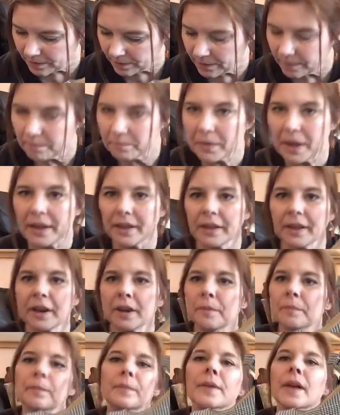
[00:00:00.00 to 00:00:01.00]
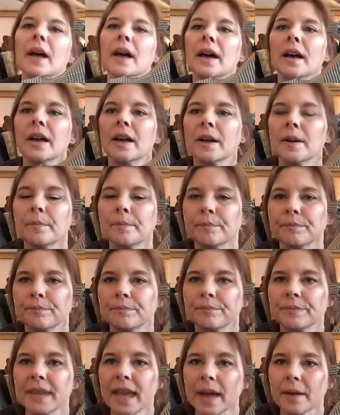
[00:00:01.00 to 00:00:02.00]
my alarm.
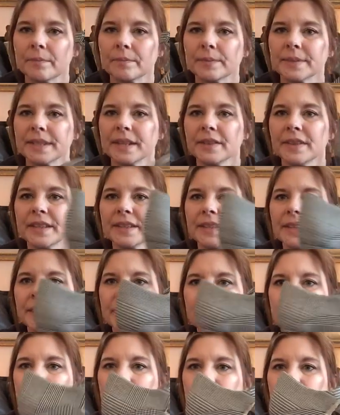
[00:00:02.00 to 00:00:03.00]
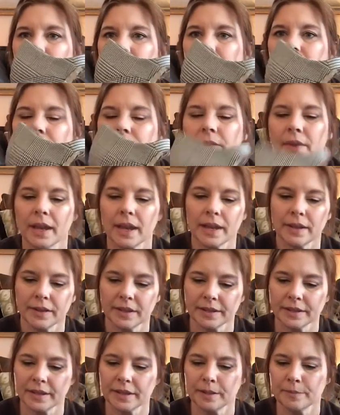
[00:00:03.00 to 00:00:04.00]
Yeah, so this is cute. And
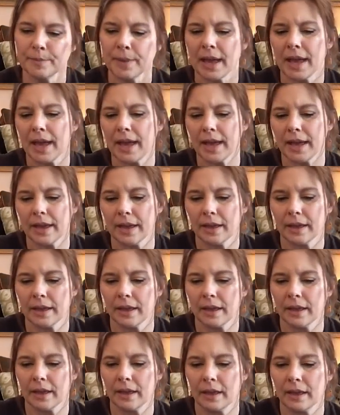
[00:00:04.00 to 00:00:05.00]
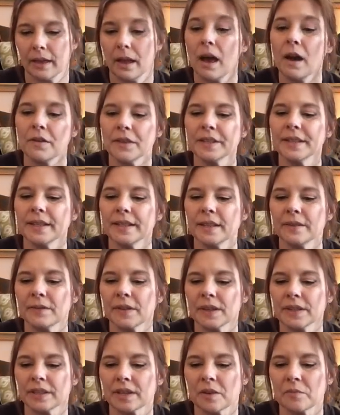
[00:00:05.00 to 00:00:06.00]
this is by, oh, this is a
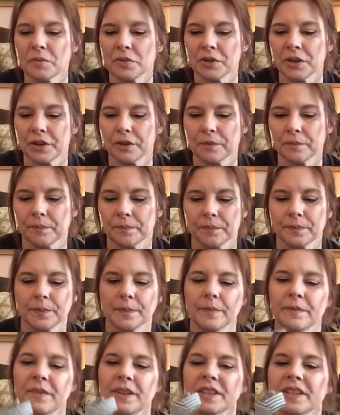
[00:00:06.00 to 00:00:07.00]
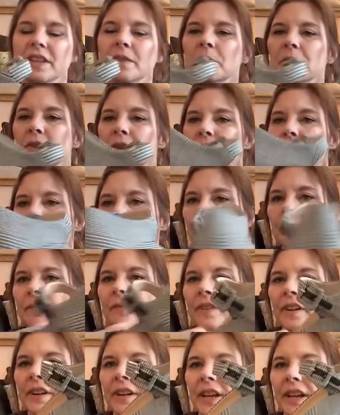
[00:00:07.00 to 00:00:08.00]
Vince Camuto. Vince Camuto,
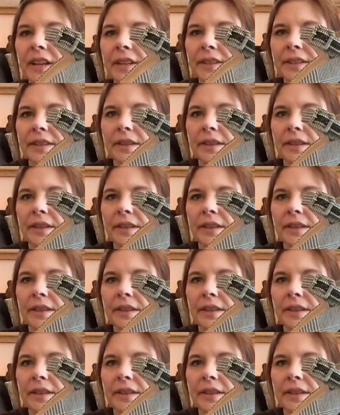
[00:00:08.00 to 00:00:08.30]
very nice.